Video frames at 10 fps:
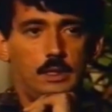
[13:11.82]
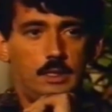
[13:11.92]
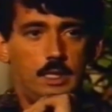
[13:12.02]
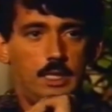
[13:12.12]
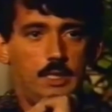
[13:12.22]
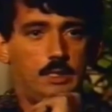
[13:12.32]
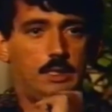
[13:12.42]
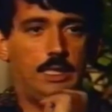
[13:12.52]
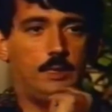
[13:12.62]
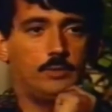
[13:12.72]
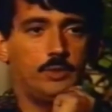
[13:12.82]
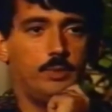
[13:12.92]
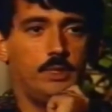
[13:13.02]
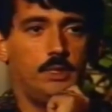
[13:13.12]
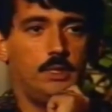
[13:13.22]
they claimed to
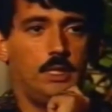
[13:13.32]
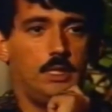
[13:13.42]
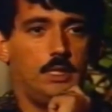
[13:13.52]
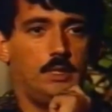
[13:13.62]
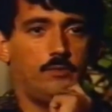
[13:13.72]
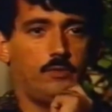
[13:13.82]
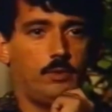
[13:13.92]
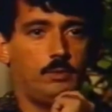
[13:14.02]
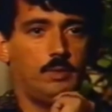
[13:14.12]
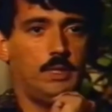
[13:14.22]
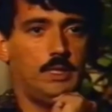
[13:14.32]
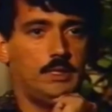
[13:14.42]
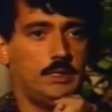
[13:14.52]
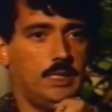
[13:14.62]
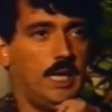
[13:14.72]
be from
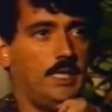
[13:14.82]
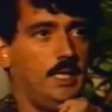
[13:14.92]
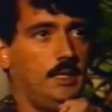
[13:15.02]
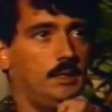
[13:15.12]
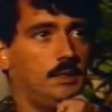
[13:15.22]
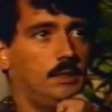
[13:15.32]
CIA.